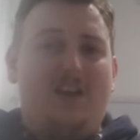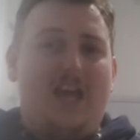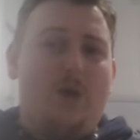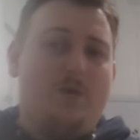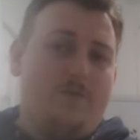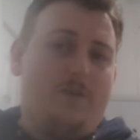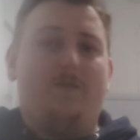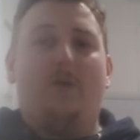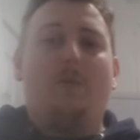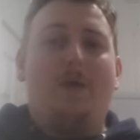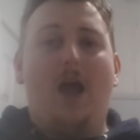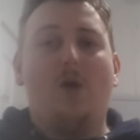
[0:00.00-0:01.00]
However,
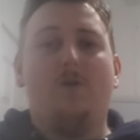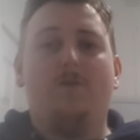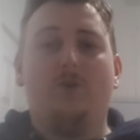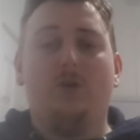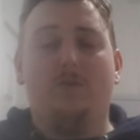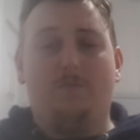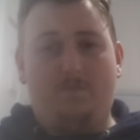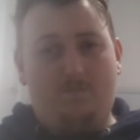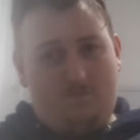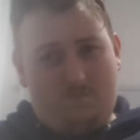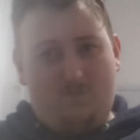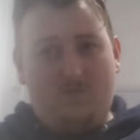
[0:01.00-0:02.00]
very powerful.
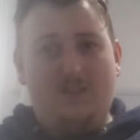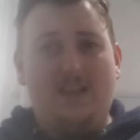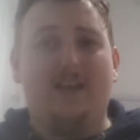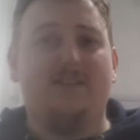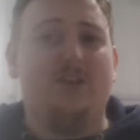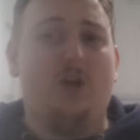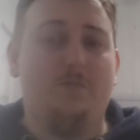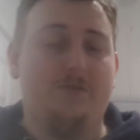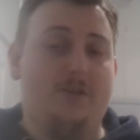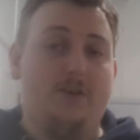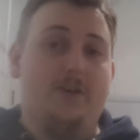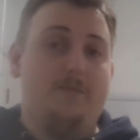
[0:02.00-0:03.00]
That's an
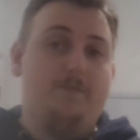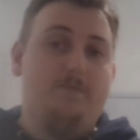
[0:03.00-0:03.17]
option.